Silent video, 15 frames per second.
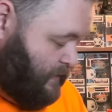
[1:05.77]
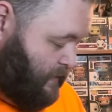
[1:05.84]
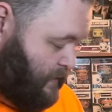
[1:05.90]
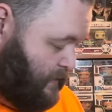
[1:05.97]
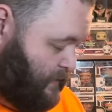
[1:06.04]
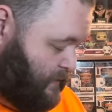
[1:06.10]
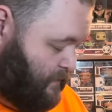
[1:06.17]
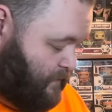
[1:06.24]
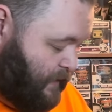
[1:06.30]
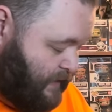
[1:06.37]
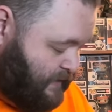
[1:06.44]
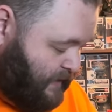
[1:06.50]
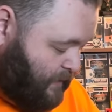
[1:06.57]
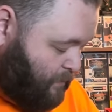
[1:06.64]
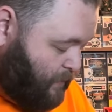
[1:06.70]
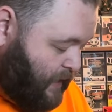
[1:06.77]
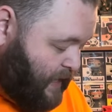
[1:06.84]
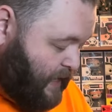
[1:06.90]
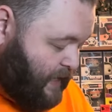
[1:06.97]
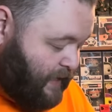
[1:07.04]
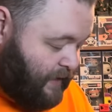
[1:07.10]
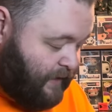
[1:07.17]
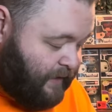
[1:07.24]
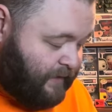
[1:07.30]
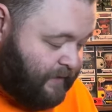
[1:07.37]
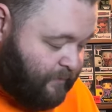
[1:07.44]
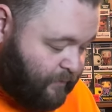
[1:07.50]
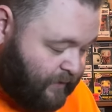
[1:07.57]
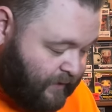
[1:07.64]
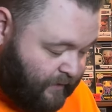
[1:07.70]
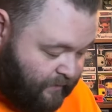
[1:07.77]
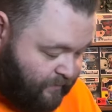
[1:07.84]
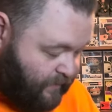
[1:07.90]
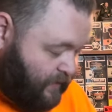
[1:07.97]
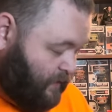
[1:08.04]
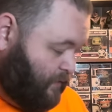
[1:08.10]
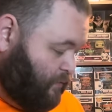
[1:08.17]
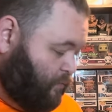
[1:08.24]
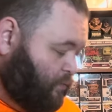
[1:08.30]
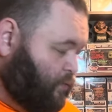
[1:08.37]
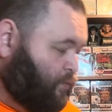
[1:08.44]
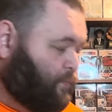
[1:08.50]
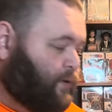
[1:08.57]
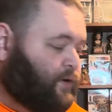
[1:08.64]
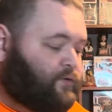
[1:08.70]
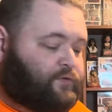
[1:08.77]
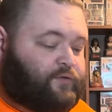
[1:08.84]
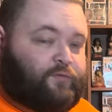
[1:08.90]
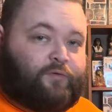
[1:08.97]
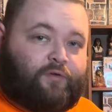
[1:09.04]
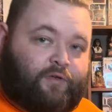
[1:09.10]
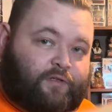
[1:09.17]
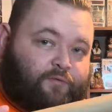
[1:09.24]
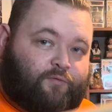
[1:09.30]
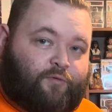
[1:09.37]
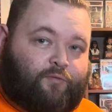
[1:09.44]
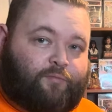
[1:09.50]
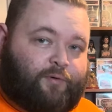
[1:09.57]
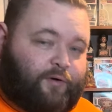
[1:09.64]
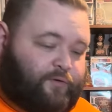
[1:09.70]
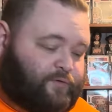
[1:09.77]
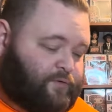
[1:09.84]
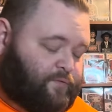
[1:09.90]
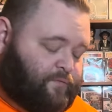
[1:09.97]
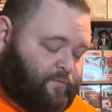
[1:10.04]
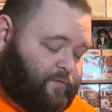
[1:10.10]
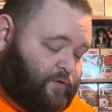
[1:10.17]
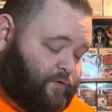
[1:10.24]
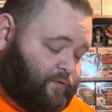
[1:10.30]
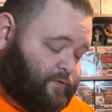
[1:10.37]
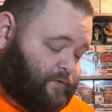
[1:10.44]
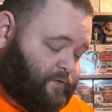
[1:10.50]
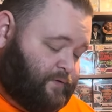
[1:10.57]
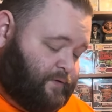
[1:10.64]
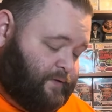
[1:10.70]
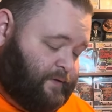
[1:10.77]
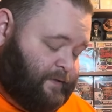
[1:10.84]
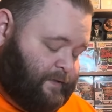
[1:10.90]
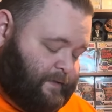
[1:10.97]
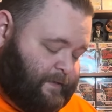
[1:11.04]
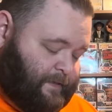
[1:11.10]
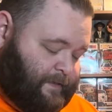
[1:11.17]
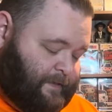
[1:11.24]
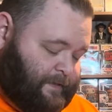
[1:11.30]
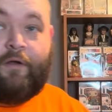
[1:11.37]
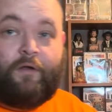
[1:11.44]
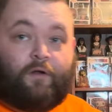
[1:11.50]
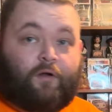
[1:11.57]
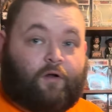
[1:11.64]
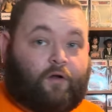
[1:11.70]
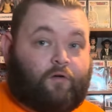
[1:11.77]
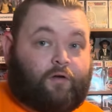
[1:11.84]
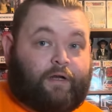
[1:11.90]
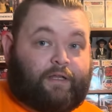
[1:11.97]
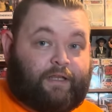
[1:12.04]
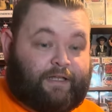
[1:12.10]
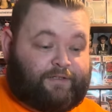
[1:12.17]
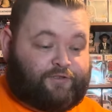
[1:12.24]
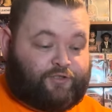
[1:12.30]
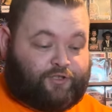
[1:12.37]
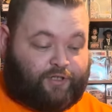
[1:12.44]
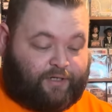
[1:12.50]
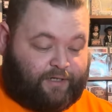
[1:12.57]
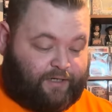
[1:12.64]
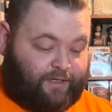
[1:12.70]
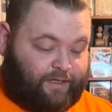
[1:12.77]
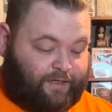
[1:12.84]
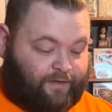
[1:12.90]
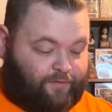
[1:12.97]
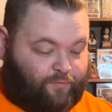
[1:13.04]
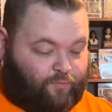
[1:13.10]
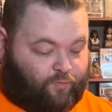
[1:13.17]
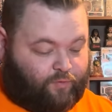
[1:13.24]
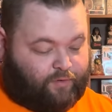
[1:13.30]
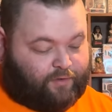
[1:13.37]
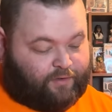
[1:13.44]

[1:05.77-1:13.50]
I see a bag, and then we have a rolled poster. We'll look at the rolled poster first. All right, let's check out what...